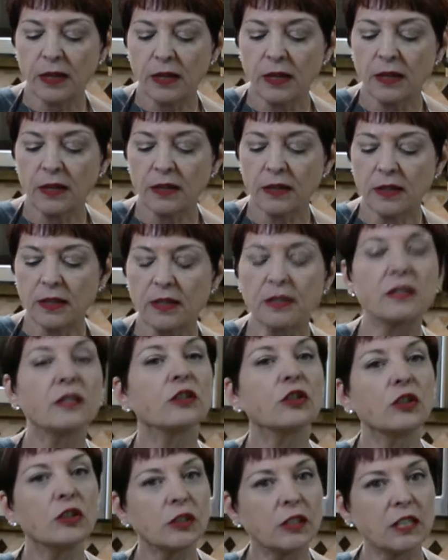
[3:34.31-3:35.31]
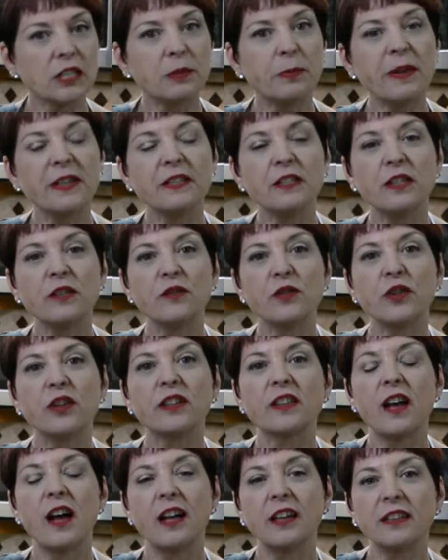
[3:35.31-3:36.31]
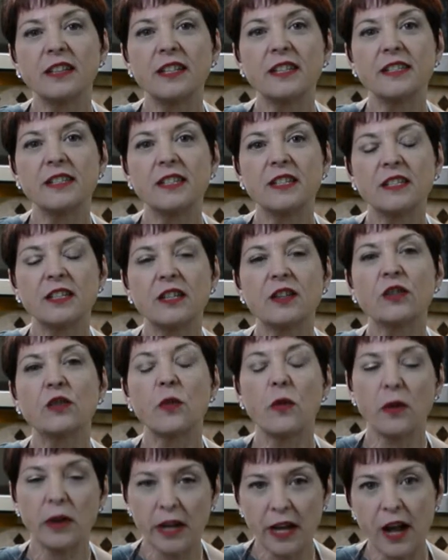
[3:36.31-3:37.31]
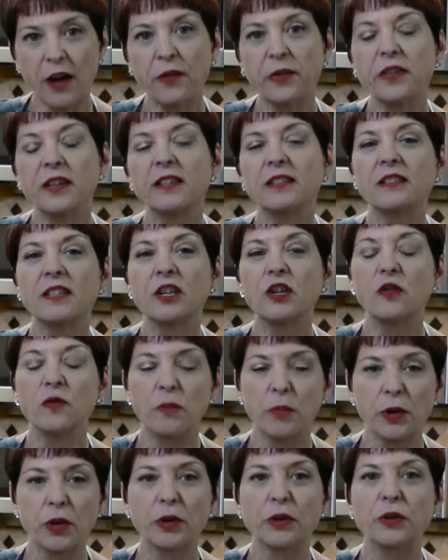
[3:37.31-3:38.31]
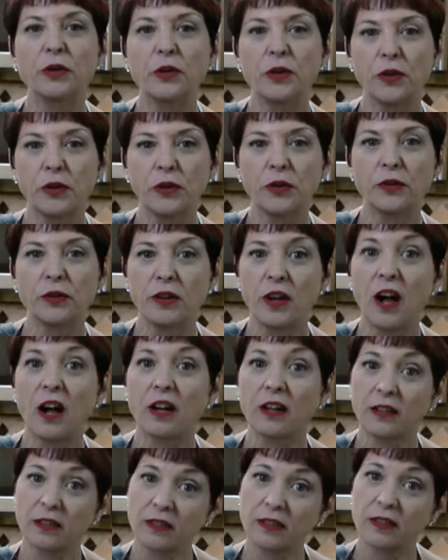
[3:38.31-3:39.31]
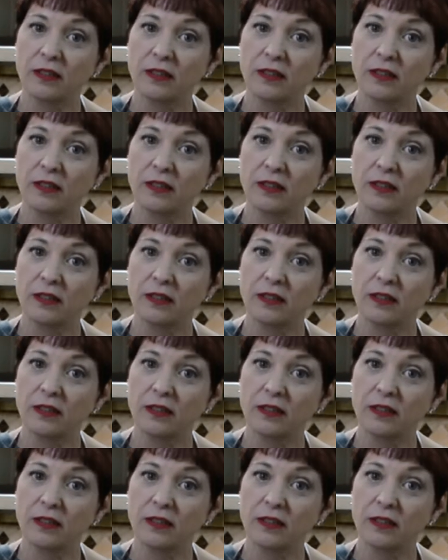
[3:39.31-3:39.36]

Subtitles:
It gets a little expensive during the holiday season, throwing out things that you've burned or not